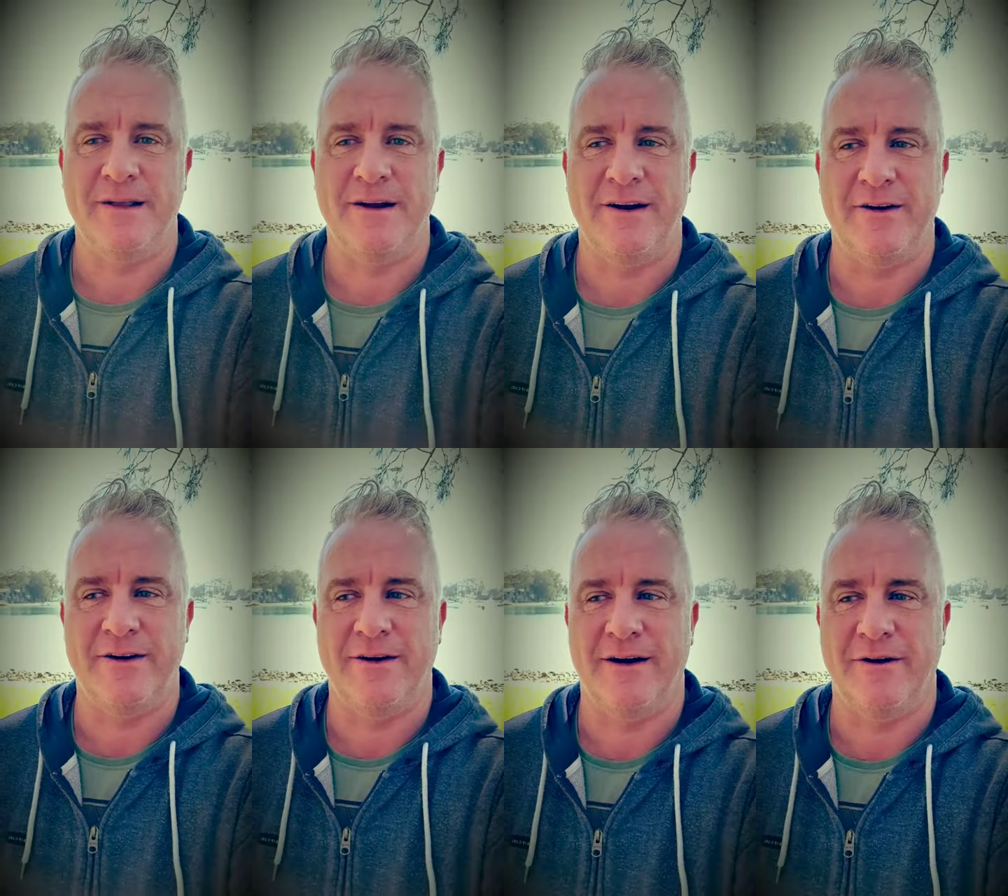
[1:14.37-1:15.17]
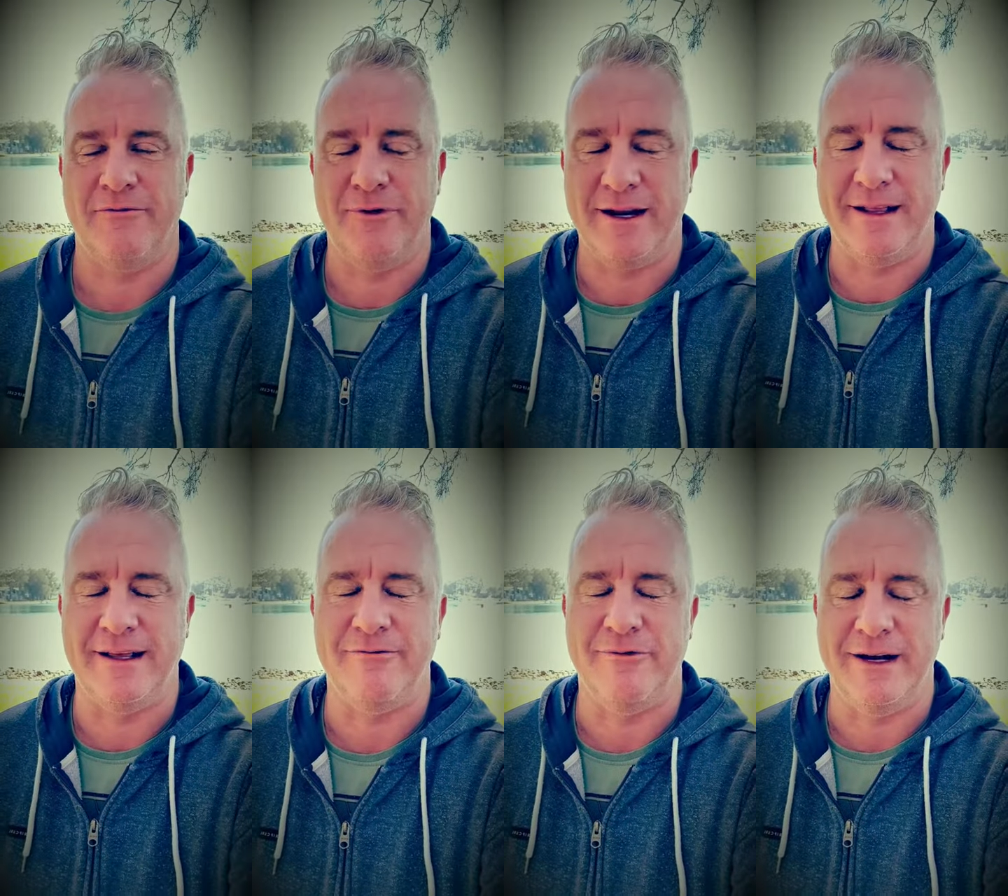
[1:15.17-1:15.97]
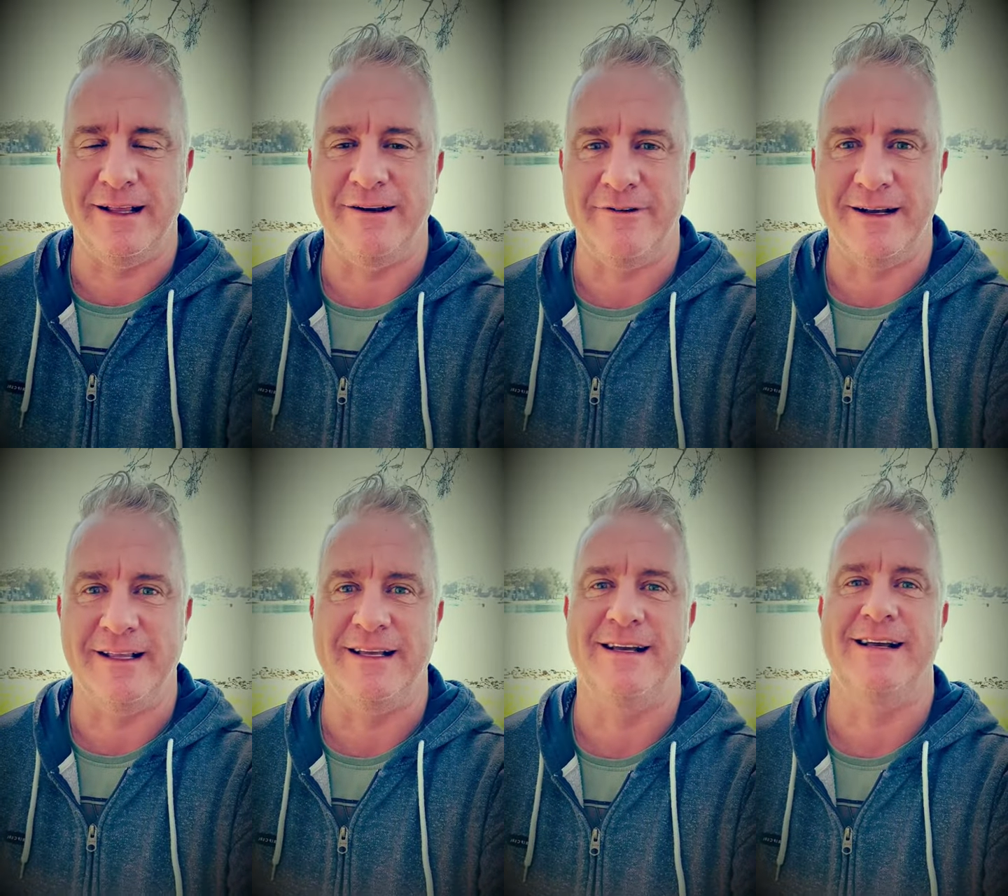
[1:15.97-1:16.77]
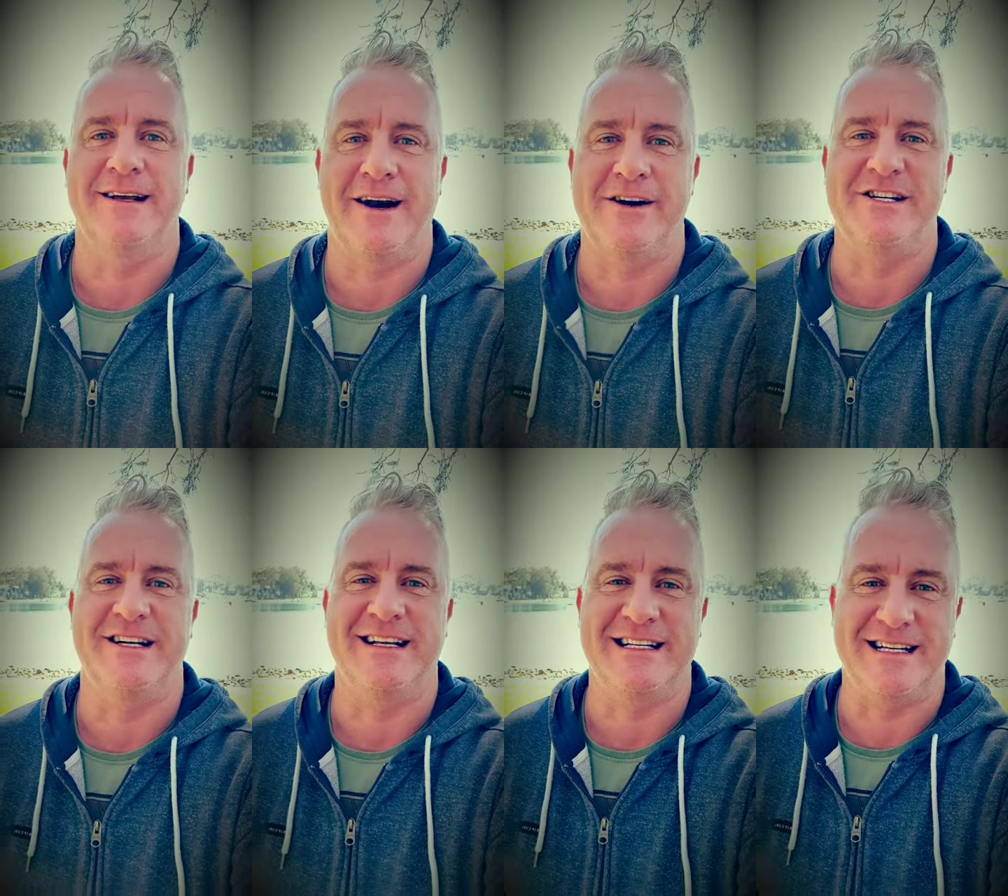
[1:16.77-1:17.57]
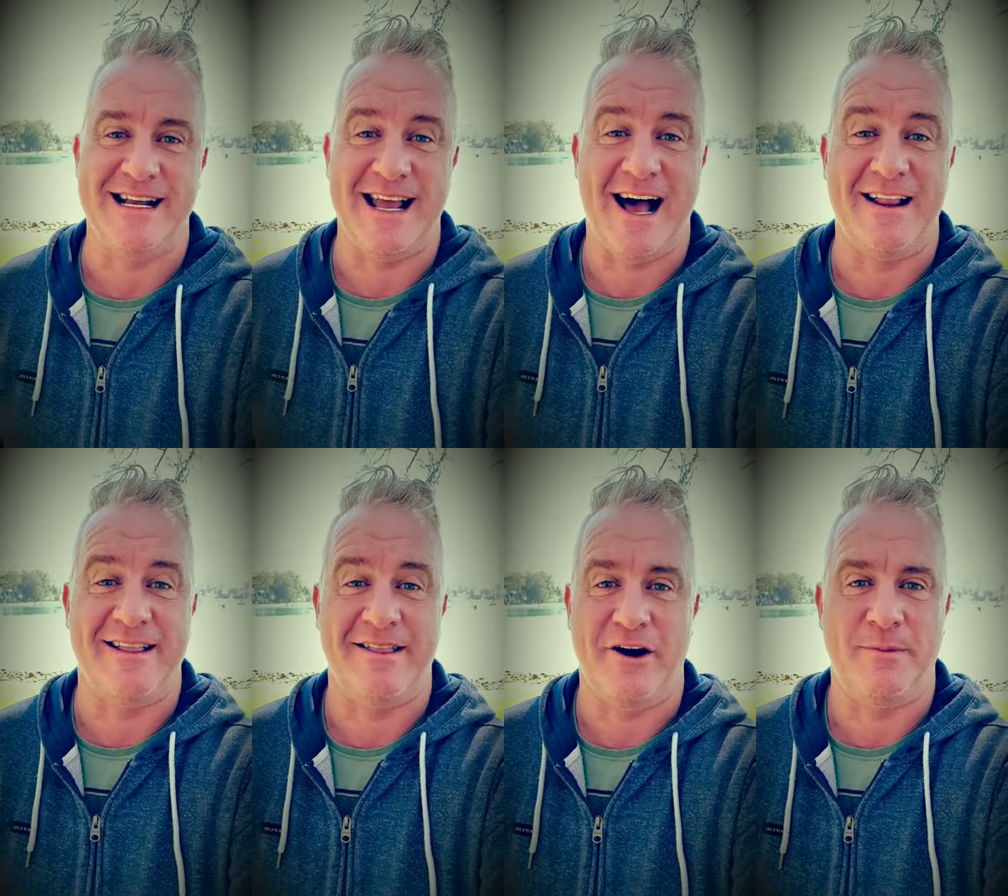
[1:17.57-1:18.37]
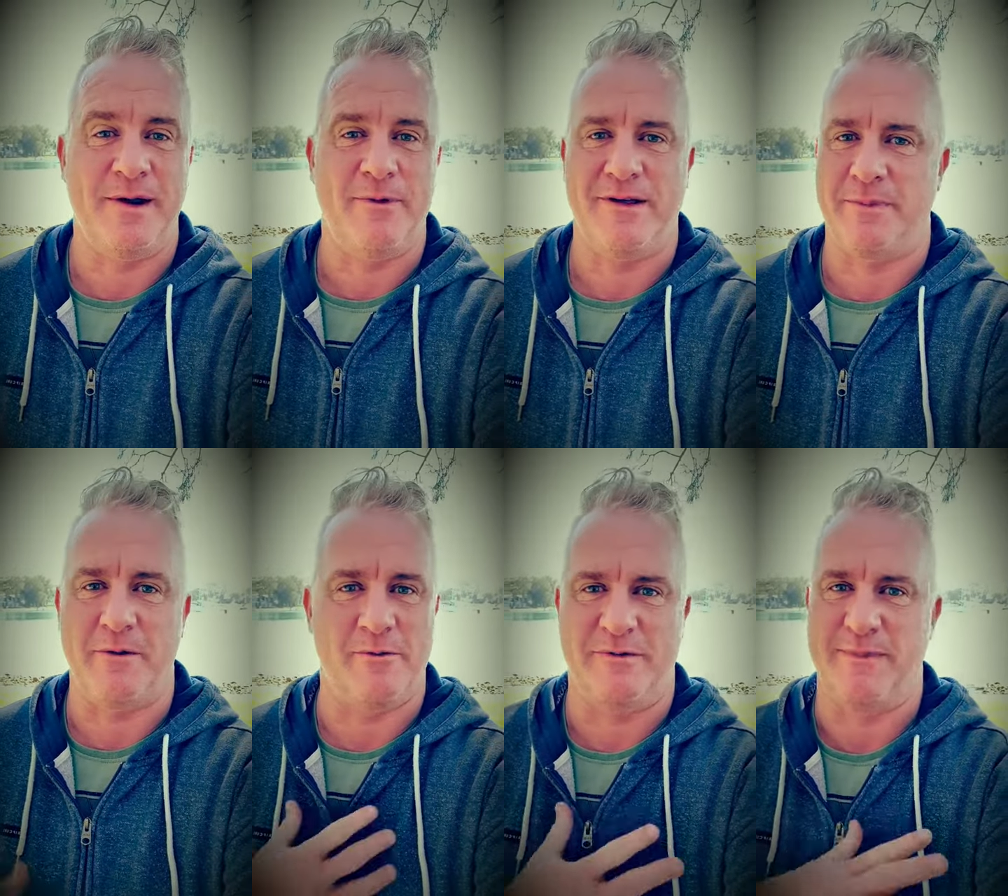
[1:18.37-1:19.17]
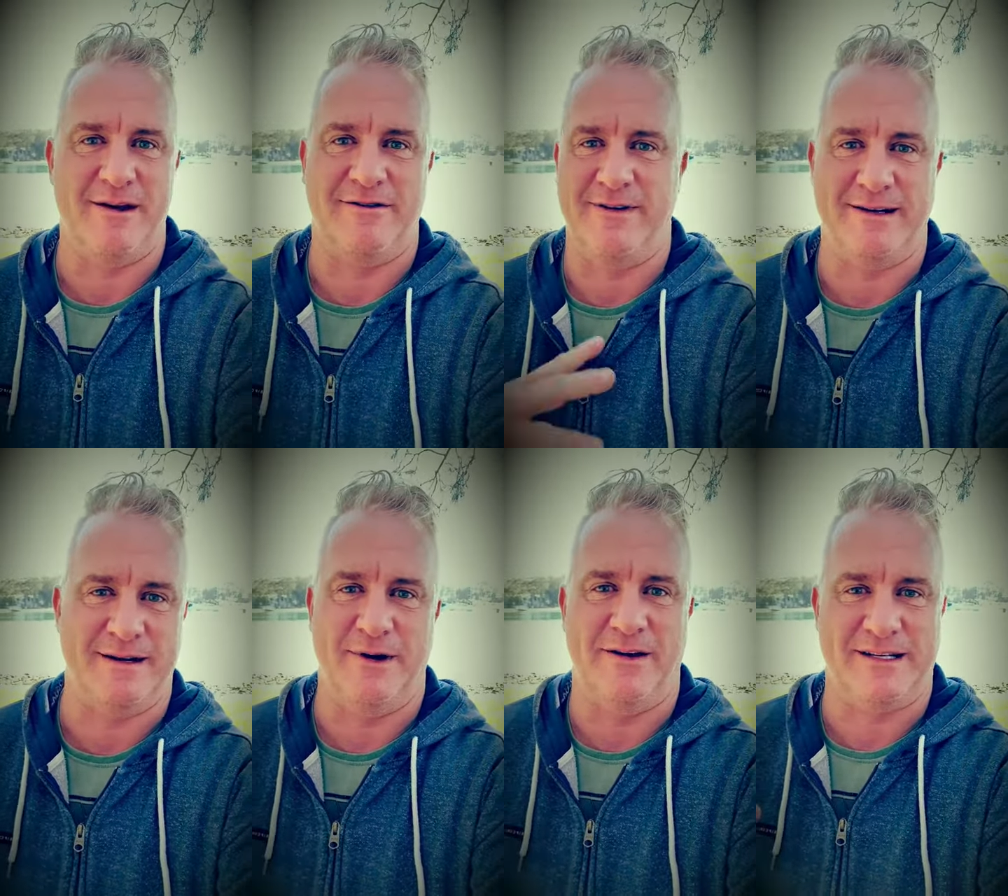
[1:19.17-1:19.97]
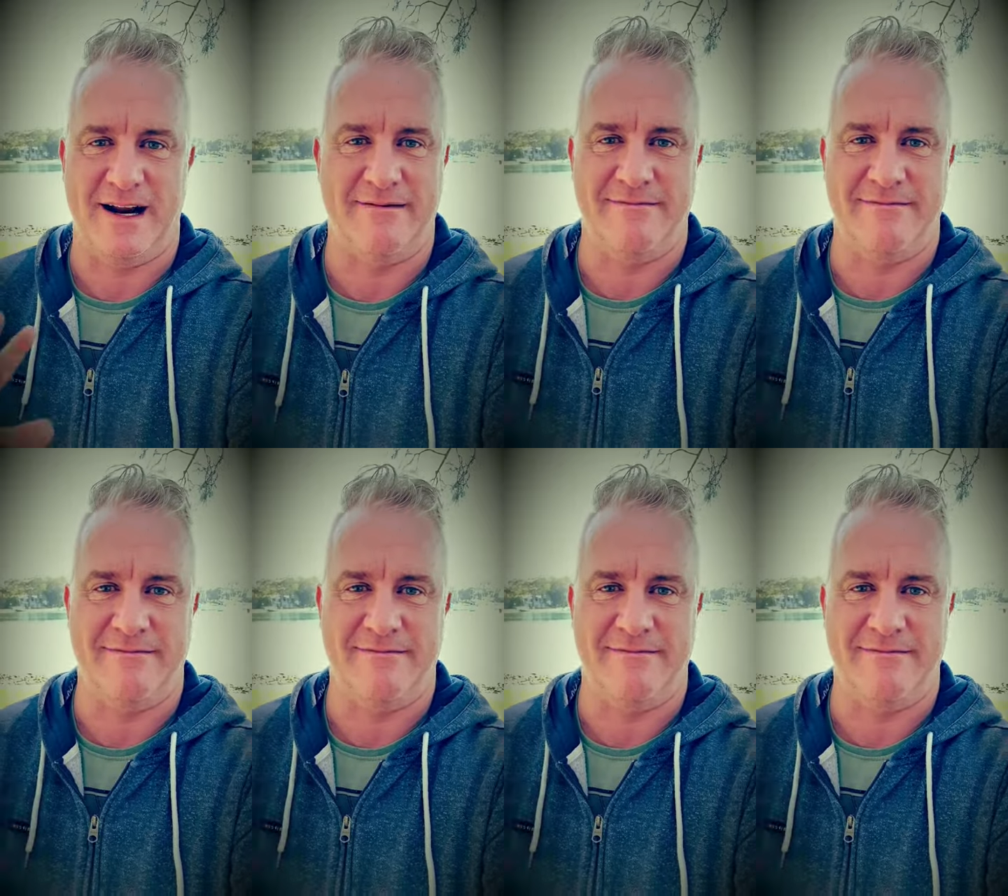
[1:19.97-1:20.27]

you know, I really, really, really encourage you to seek out therapy, whether it be with me or someone else.